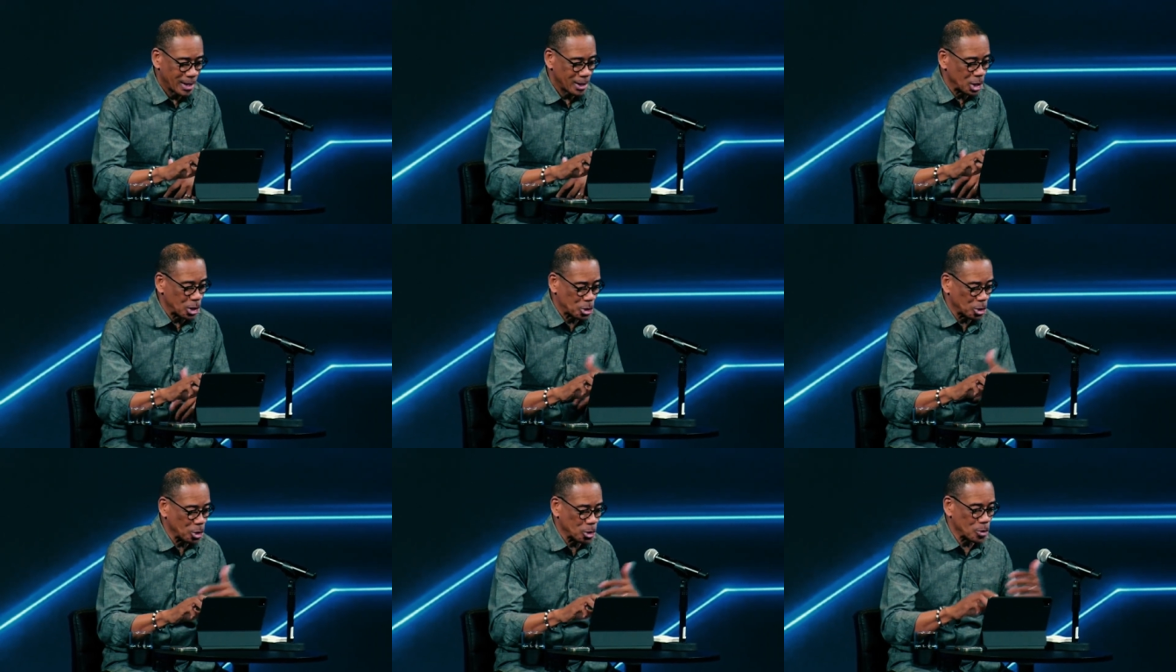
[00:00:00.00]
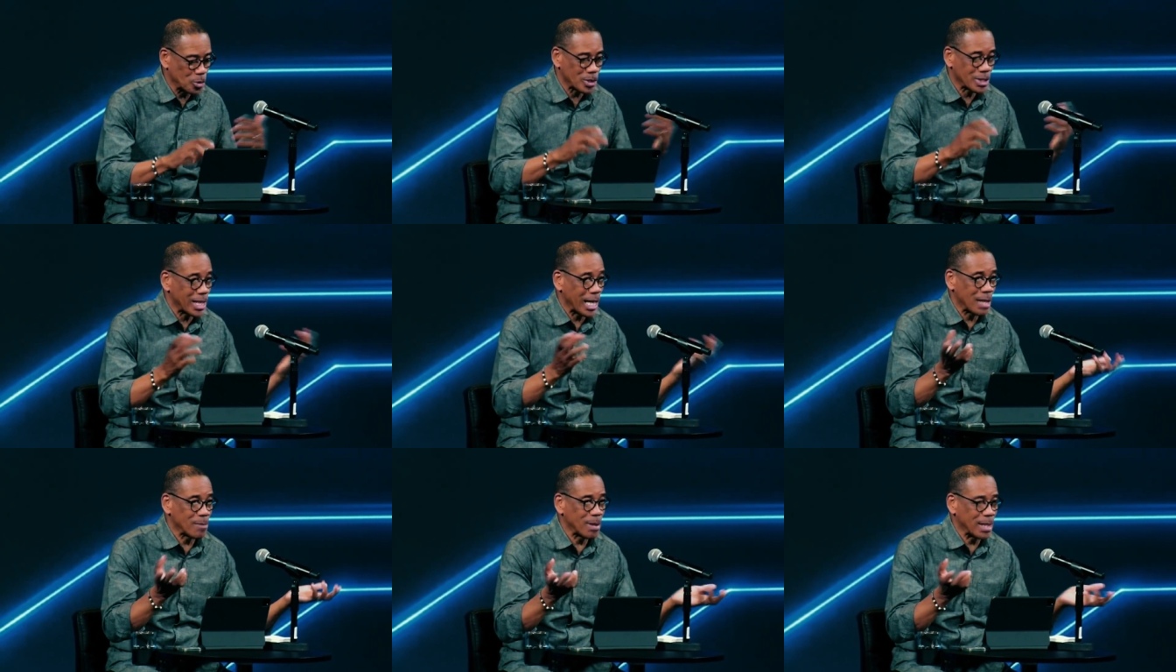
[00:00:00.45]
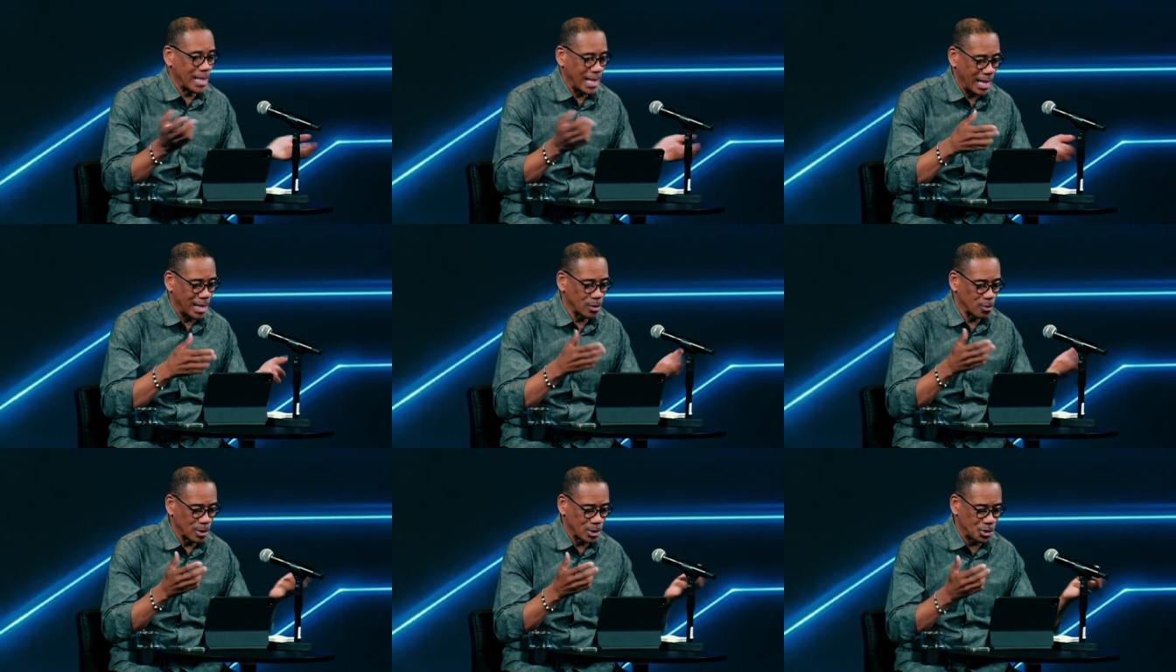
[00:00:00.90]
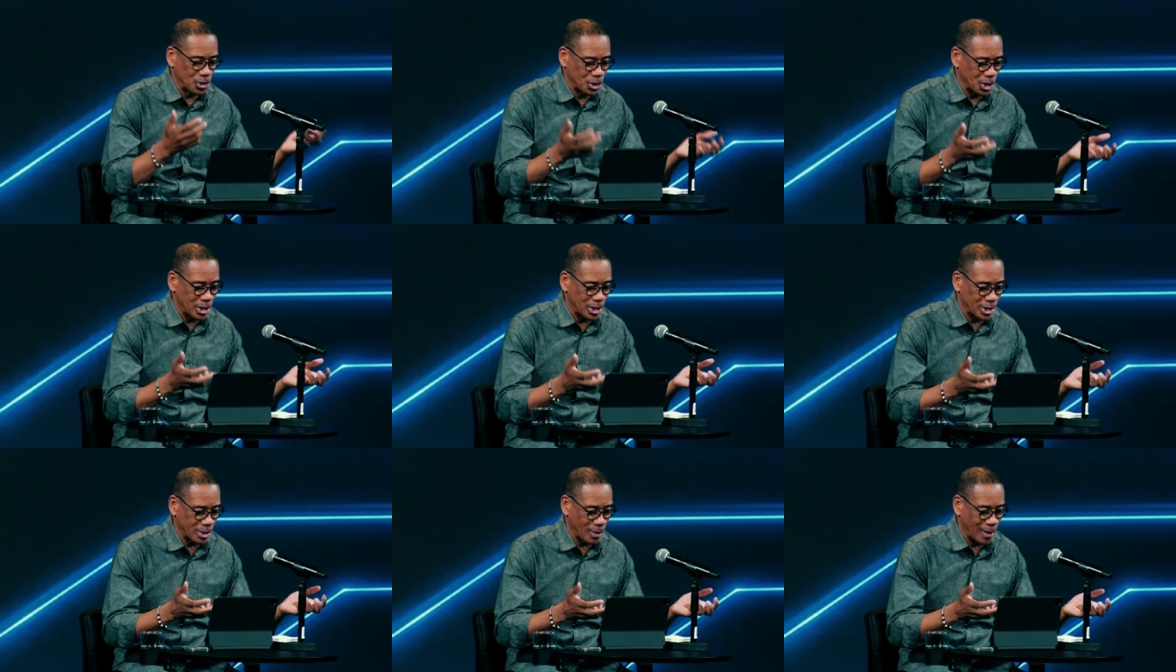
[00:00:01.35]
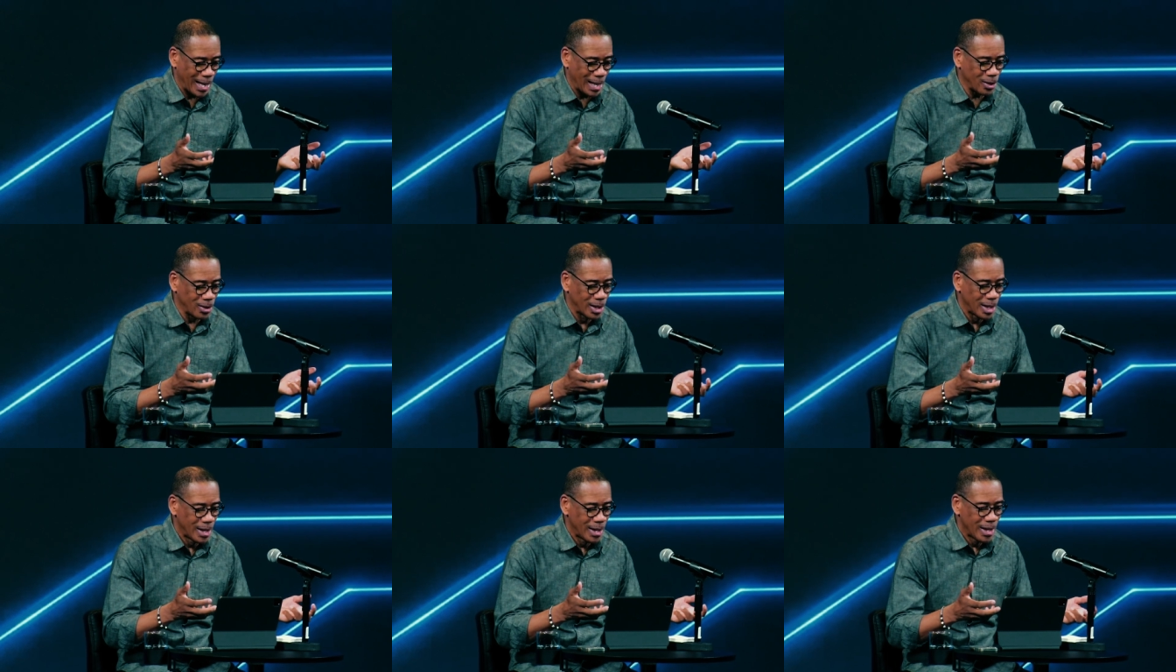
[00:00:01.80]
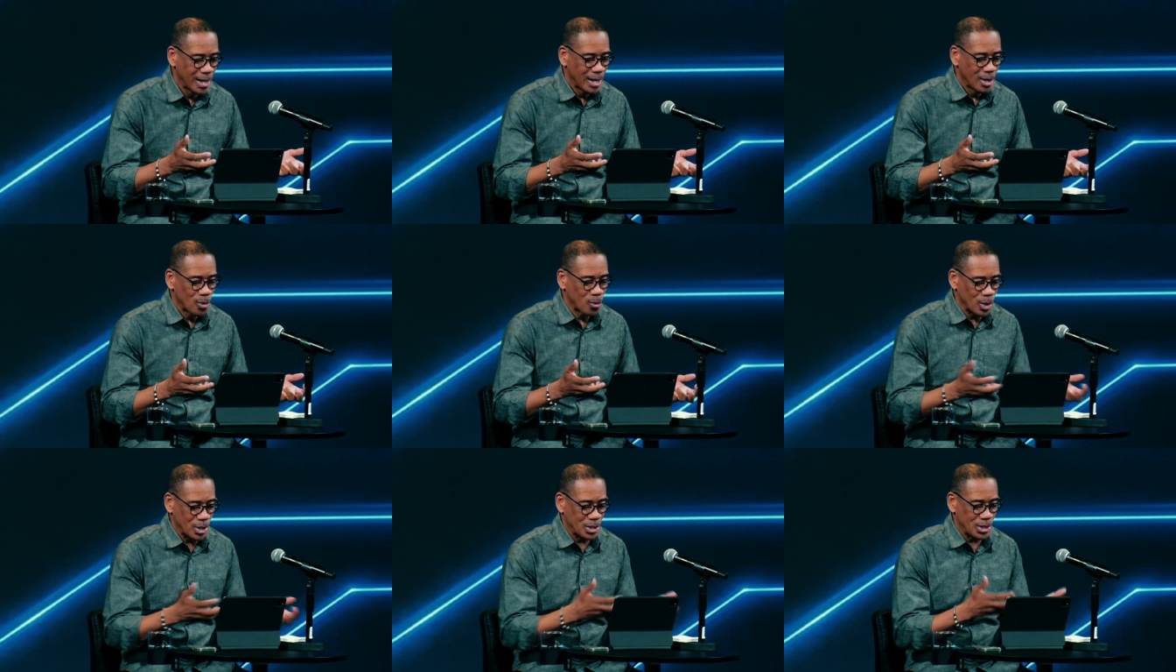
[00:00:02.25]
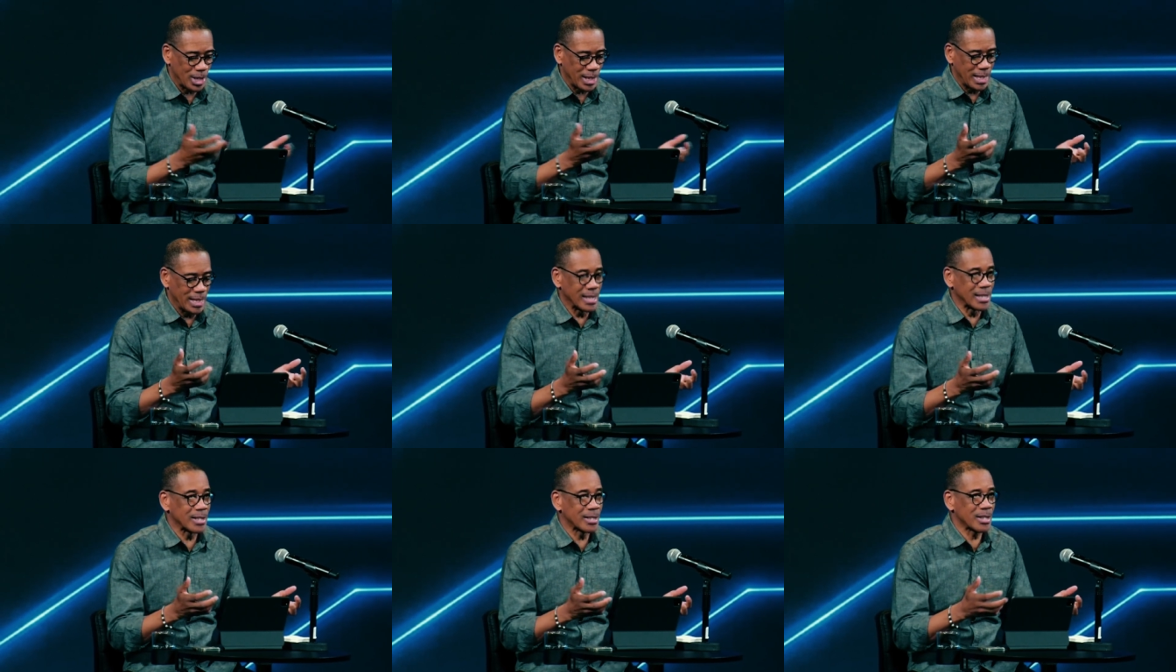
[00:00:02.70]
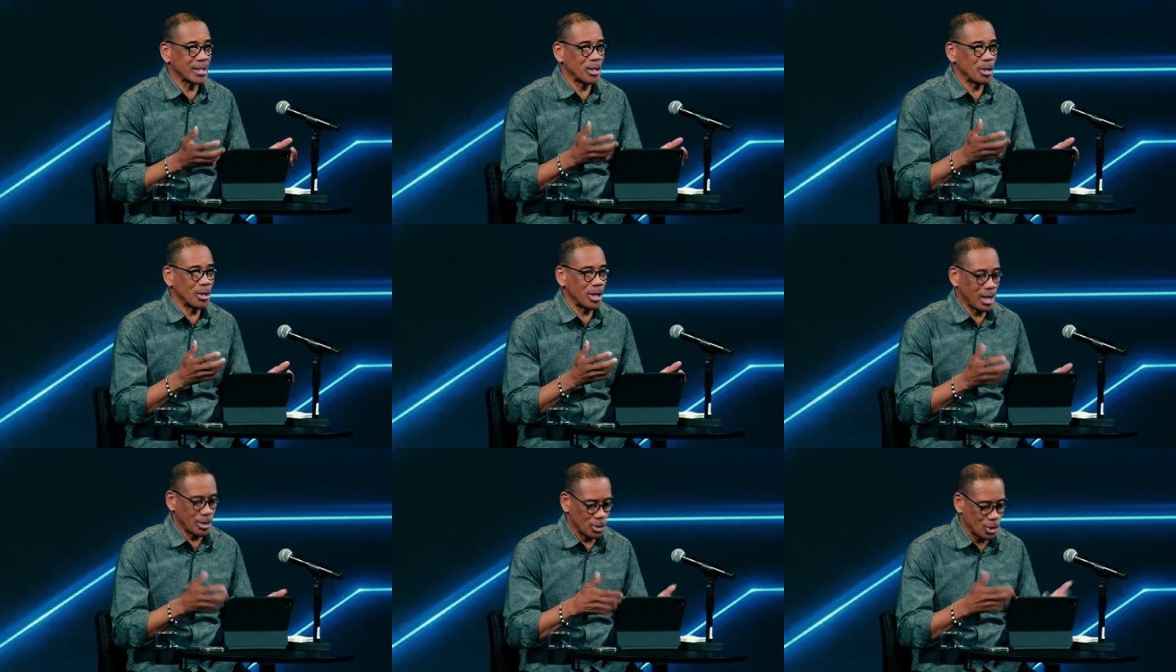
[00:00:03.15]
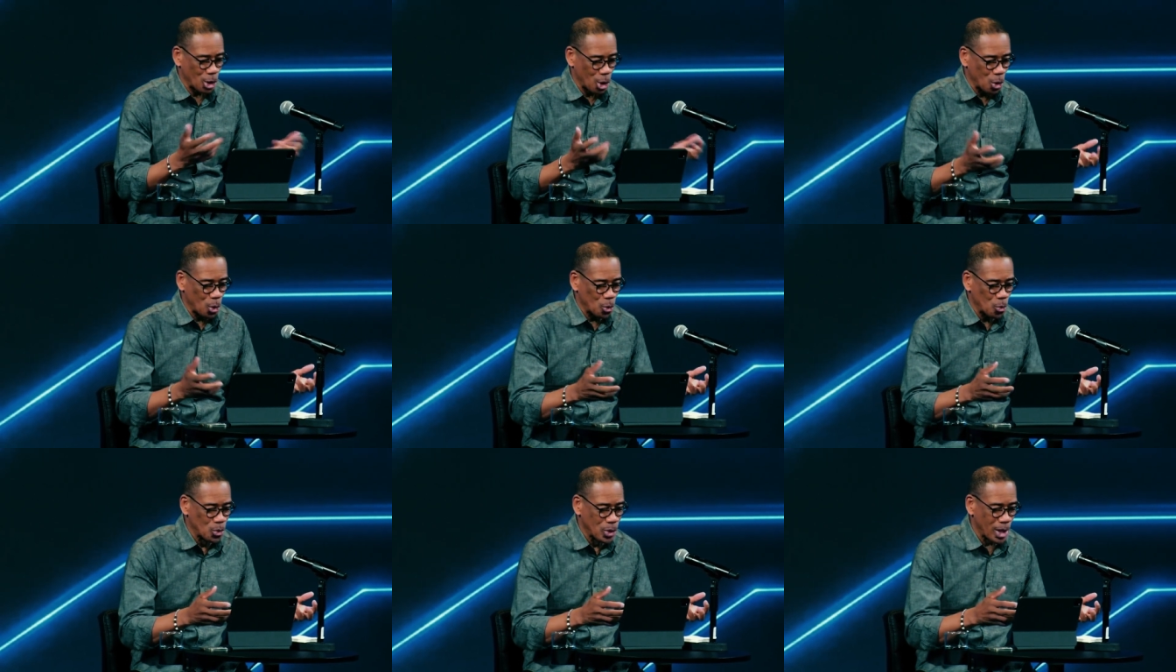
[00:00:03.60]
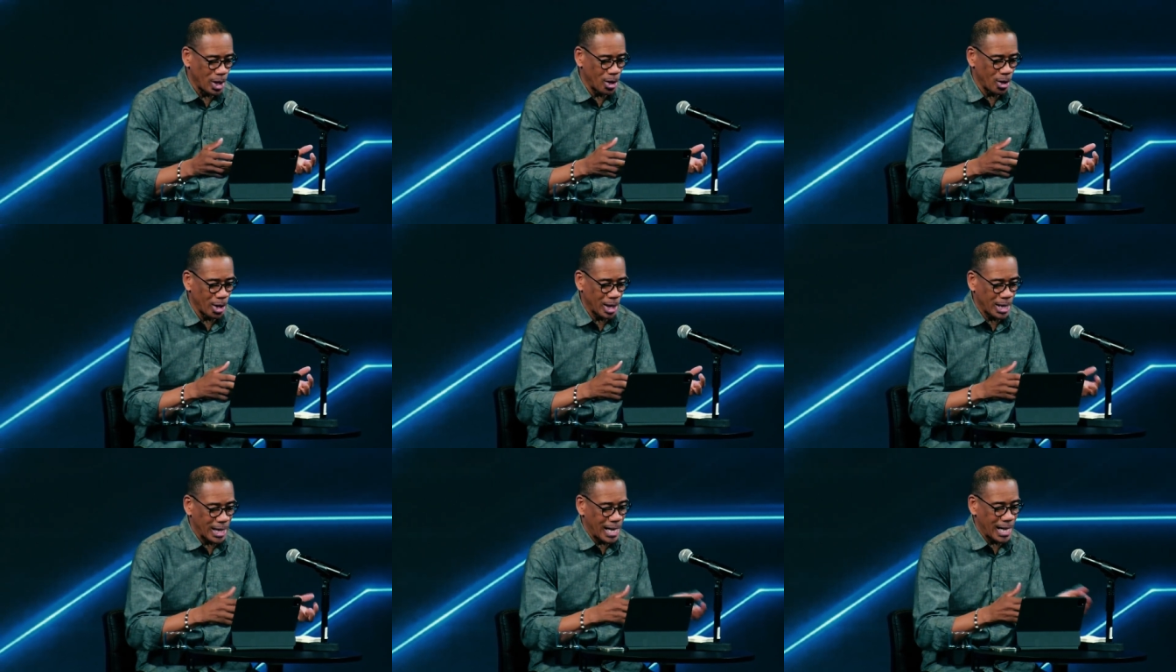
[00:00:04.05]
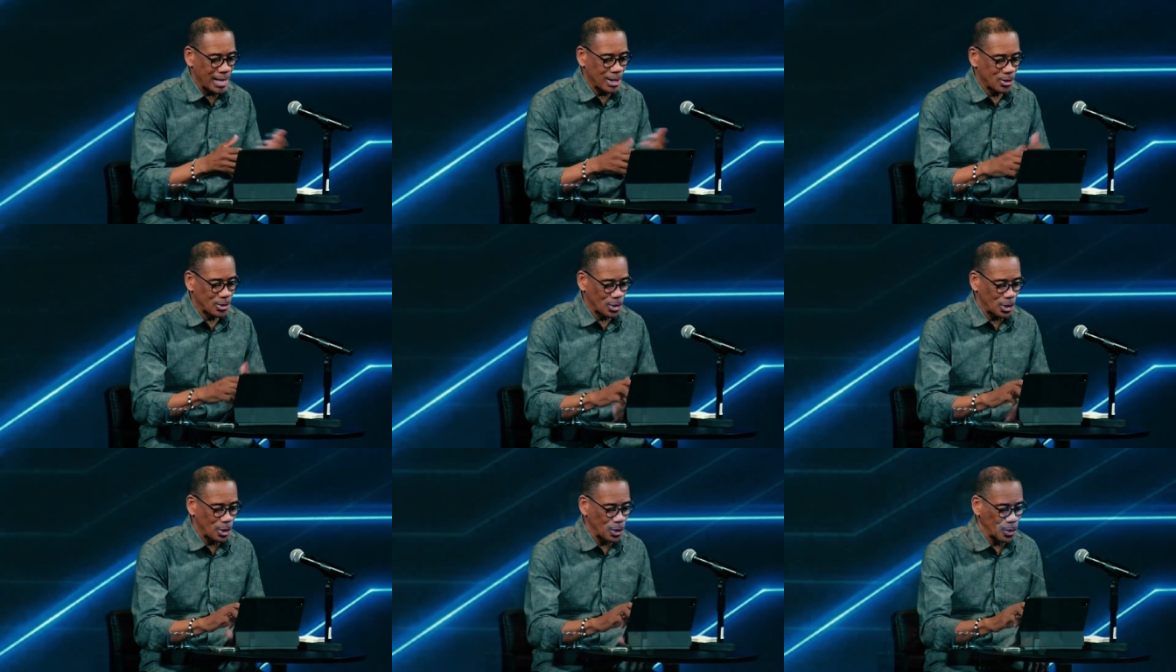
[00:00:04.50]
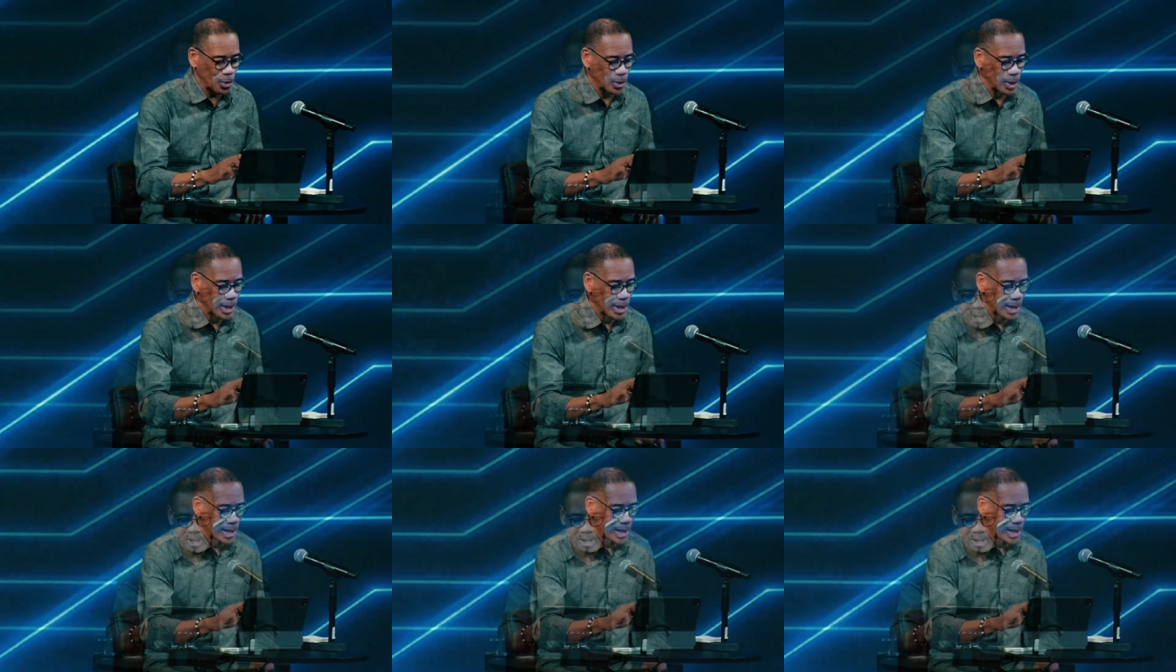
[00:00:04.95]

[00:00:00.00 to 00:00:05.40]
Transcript: The children's name again was Jezreel, which is sown, Our God is sown,